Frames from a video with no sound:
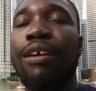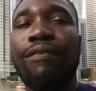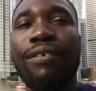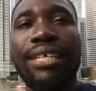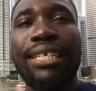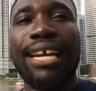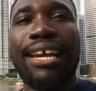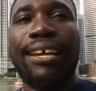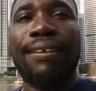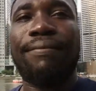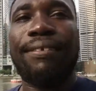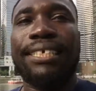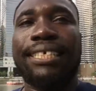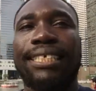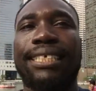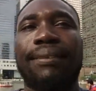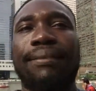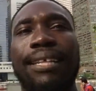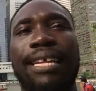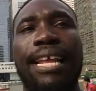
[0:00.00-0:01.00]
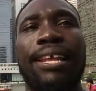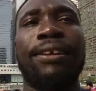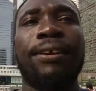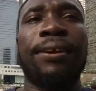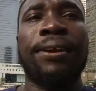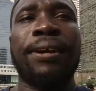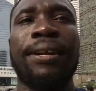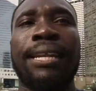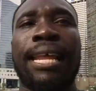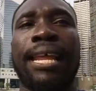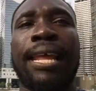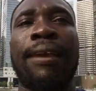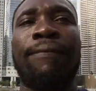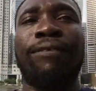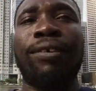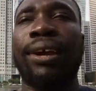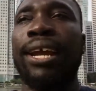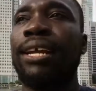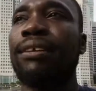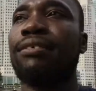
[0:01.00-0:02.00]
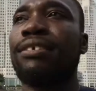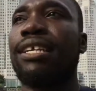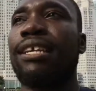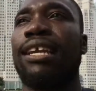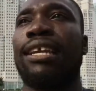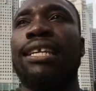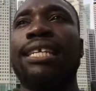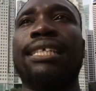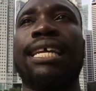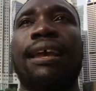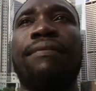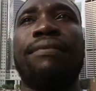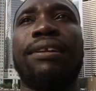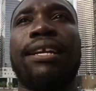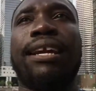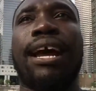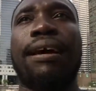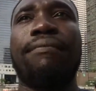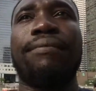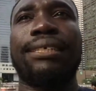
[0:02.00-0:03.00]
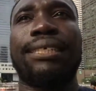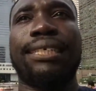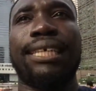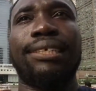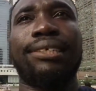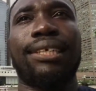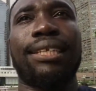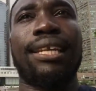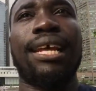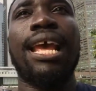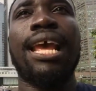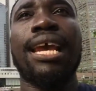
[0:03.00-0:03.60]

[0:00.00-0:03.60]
Reach out if this is something if you're interested in at least having a conversation.